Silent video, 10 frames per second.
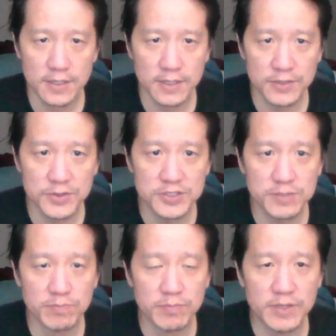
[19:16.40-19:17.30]
This
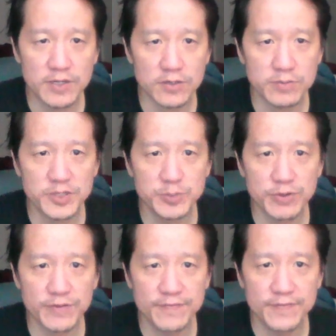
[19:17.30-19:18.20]
middle must
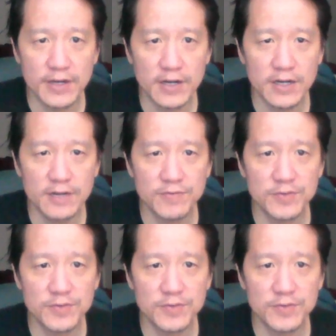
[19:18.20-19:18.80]
be a 5.